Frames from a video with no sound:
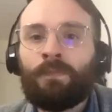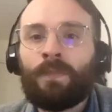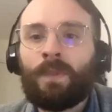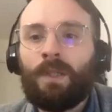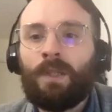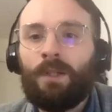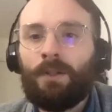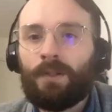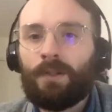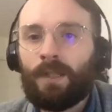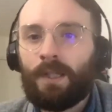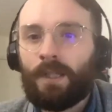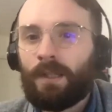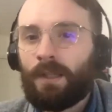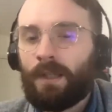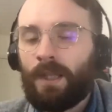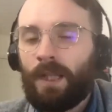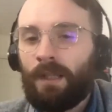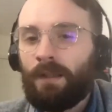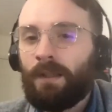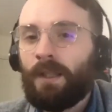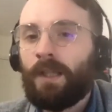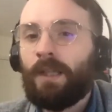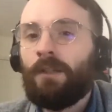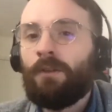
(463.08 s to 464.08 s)
here's this
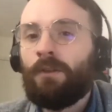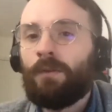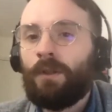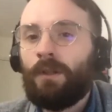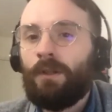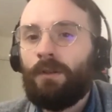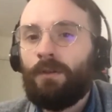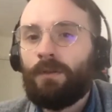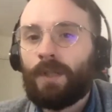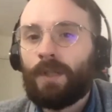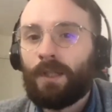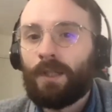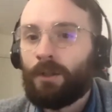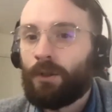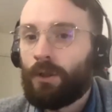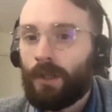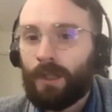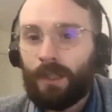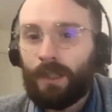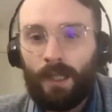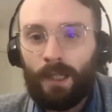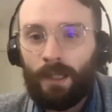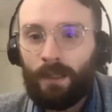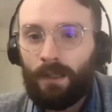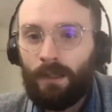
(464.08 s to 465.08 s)
thing that you can use that's
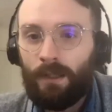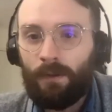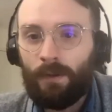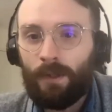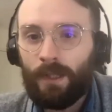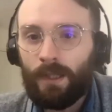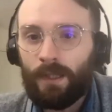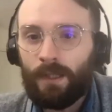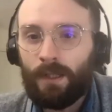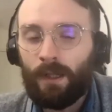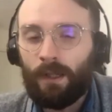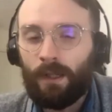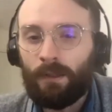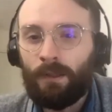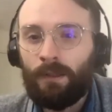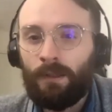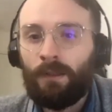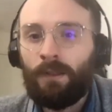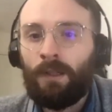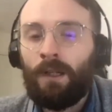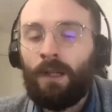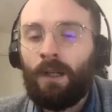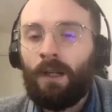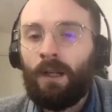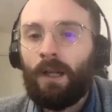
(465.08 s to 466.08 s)
just like the US dollar,
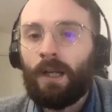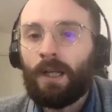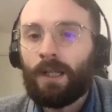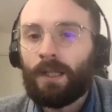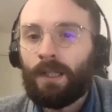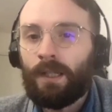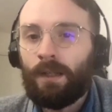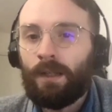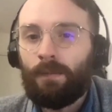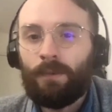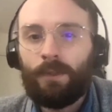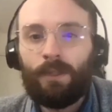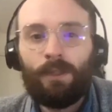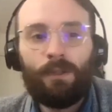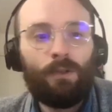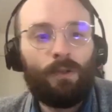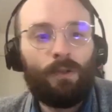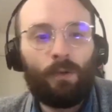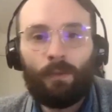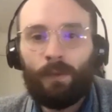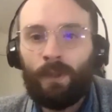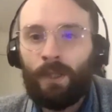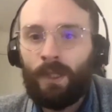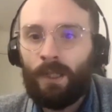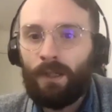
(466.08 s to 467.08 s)
except you
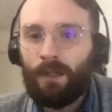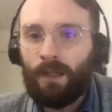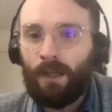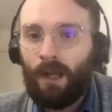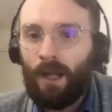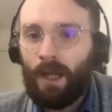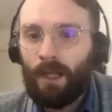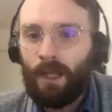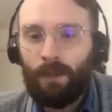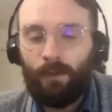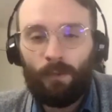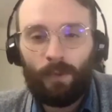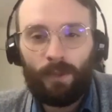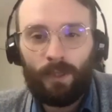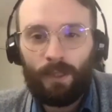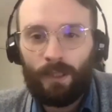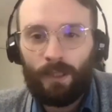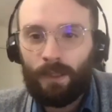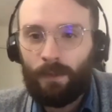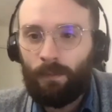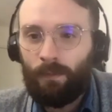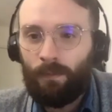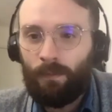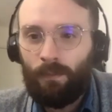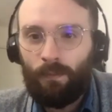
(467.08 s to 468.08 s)
don't need anyone
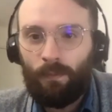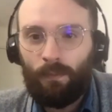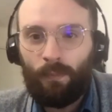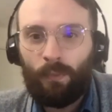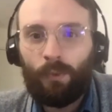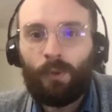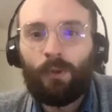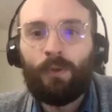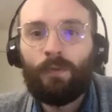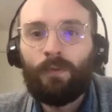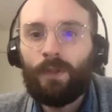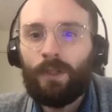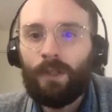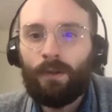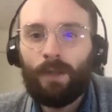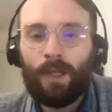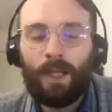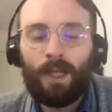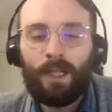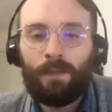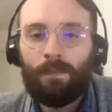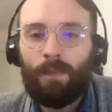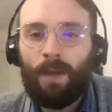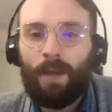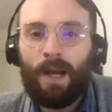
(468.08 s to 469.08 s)
to prove to you that
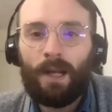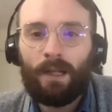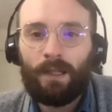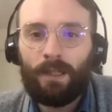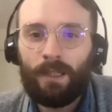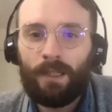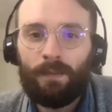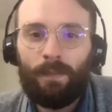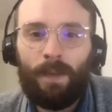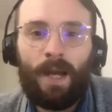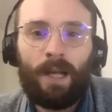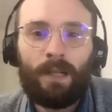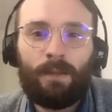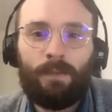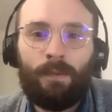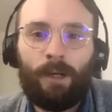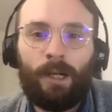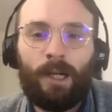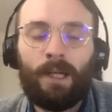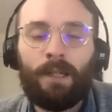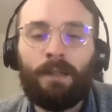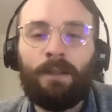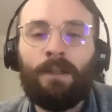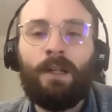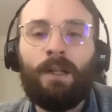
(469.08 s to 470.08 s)
it's backed. It's backed
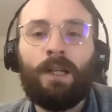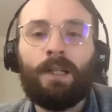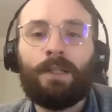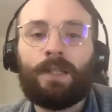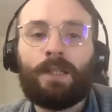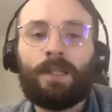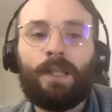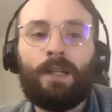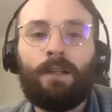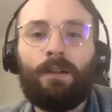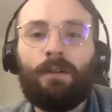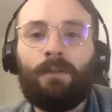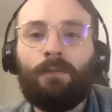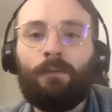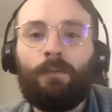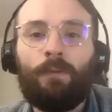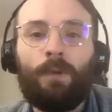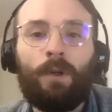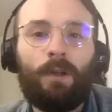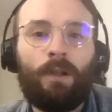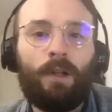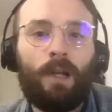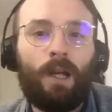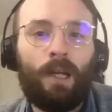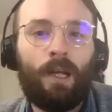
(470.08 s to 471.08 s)
by, instead of
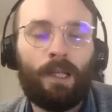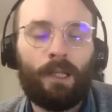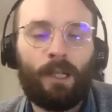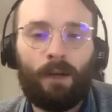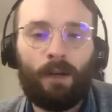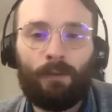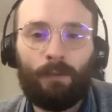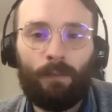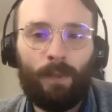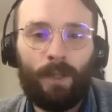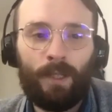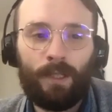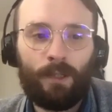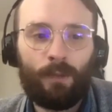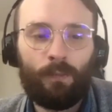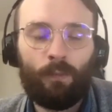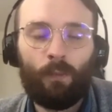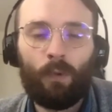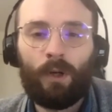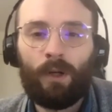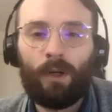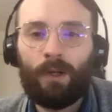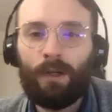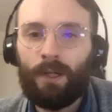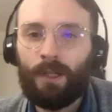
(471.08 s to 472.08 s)
a government's
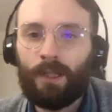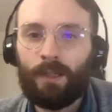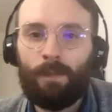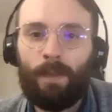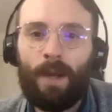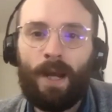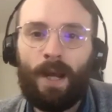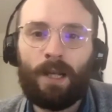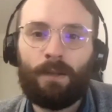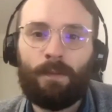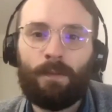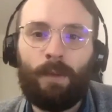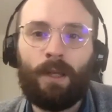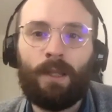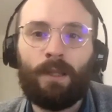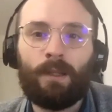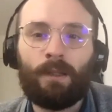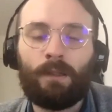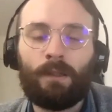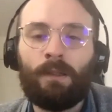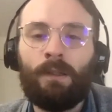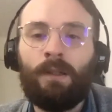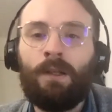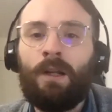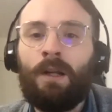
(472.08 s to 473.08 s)
word, it's backed by
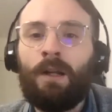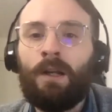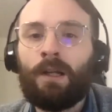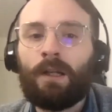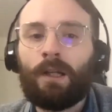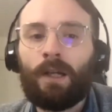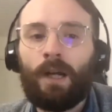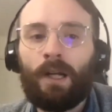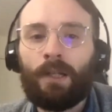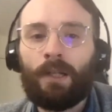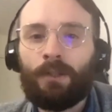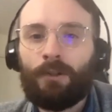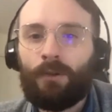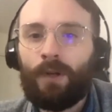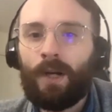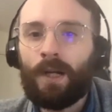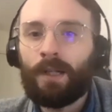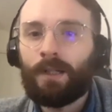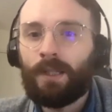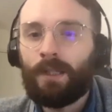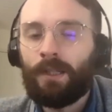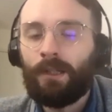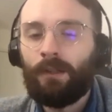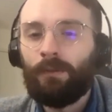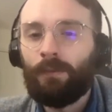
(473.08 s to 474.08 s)
the
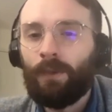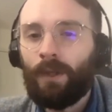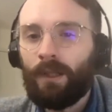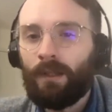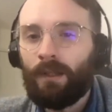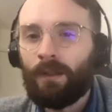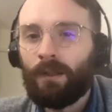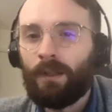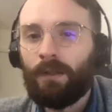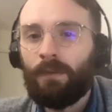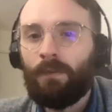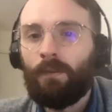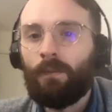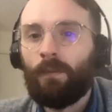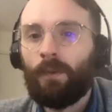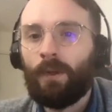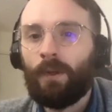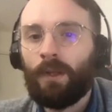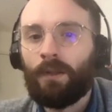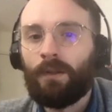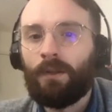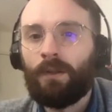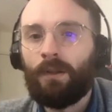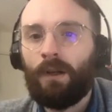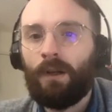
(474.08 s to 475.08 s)
contracts that are written
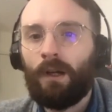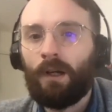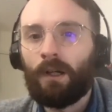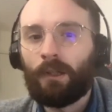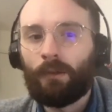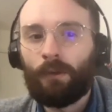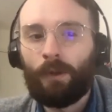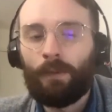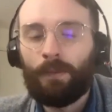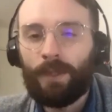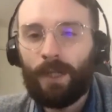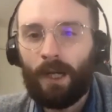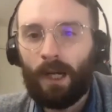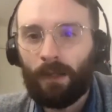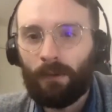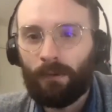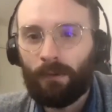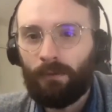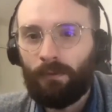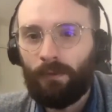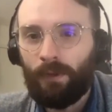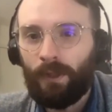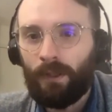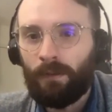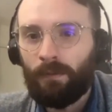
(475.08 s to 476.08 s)
with
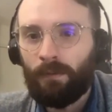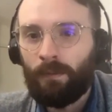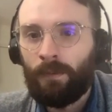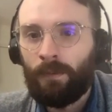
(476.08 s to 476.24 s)
cryptography.